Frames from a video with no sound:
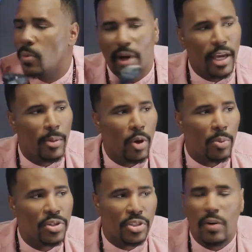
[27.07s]
You know, we got
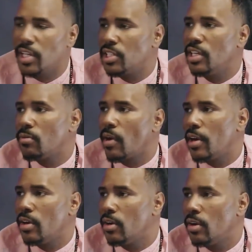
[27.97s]
MLB The Show 18
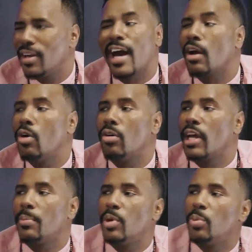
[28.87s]
right here. Not a whole lot